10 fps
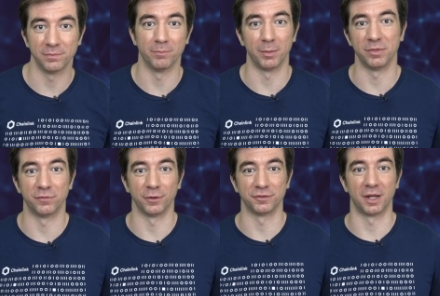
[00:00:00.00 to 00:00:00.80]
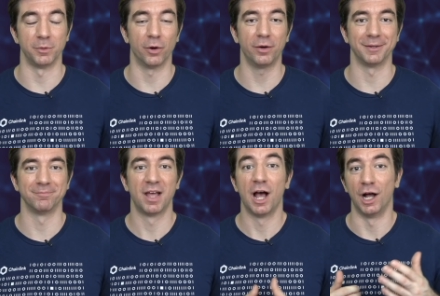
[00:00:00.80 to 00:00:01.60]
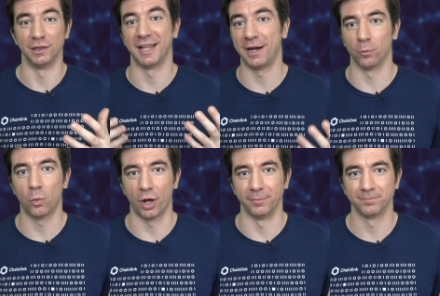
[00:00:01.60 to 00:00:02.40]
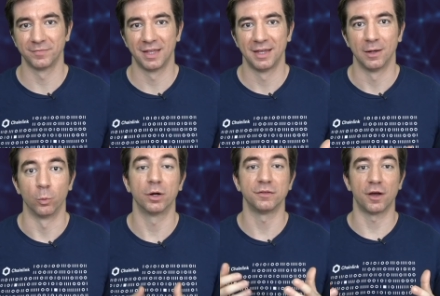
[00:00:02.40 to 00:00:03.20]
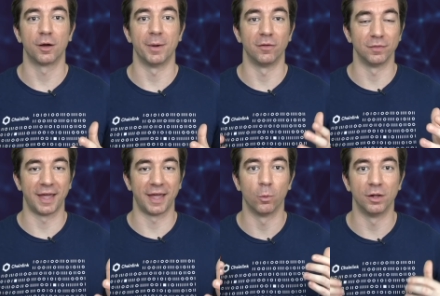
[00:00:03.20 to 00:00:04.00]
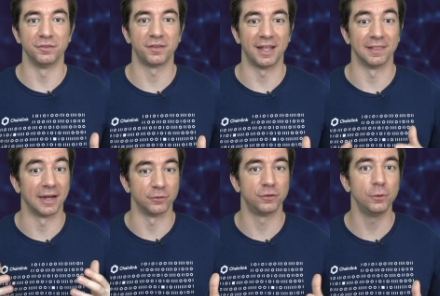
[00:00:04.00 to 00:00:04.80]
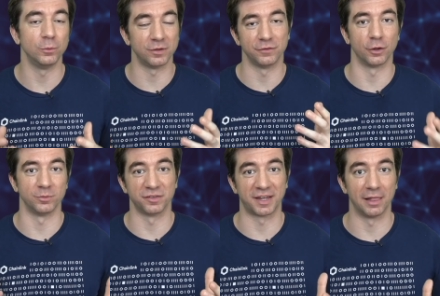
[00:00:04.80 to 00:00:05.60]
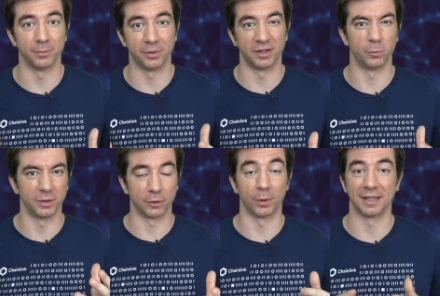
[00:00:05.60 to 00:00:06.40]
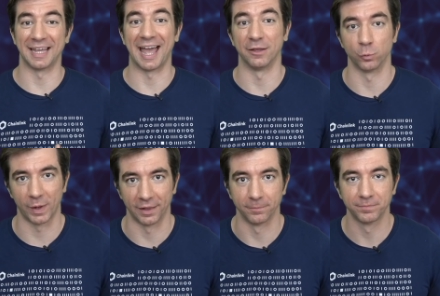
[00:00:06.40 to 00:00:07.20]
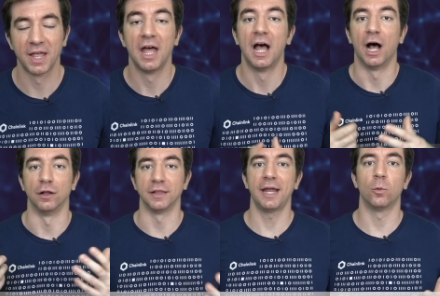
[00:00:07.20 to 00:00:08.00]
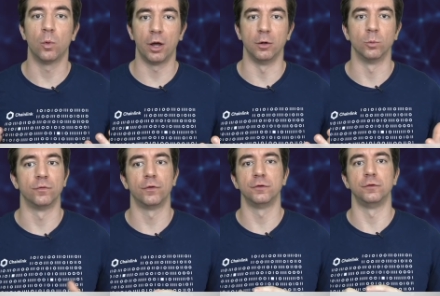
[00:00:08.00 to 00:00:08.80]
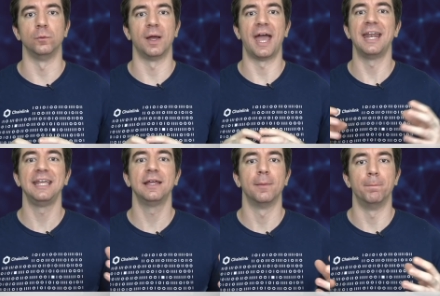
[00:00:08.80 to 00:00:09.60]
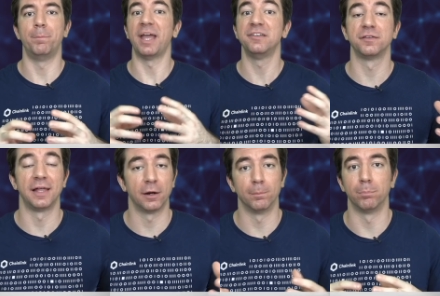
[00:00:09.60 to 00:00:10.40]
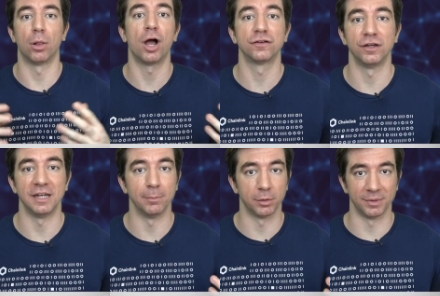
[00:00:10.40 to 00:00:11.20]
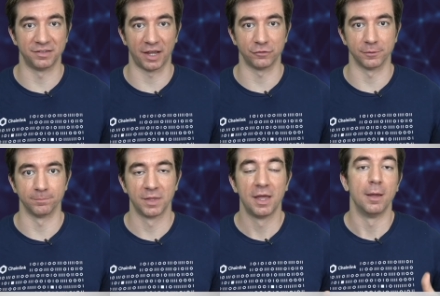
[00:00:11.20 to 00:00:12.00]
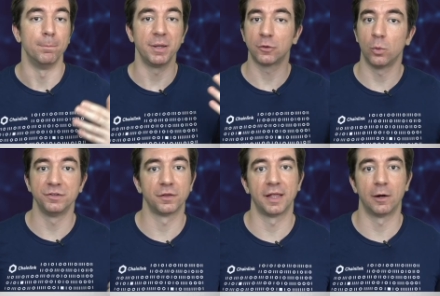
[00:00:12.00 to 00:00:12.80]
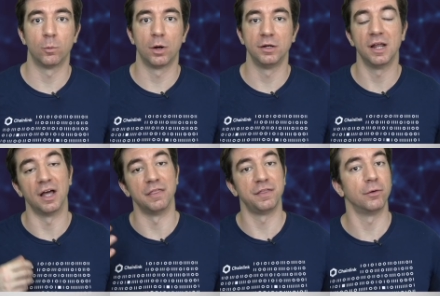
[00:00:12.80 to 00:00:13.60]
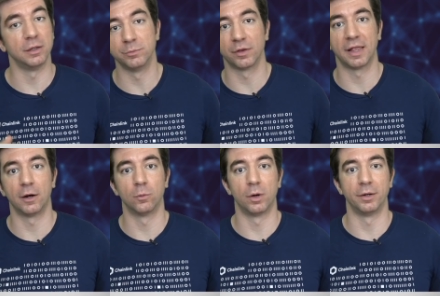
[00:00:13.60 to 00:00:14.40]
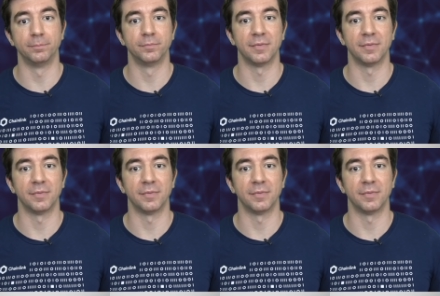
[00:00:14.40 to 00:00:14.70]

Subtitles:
might be the first time you heard it, a layer 1. We're going to talk about layer 1s and layer 2s in terms of scalability really quickly as well. A layer 1 refers to any base layer blockchain implementation. Bitcoin's a layer 1, Ethereum's a layer 1,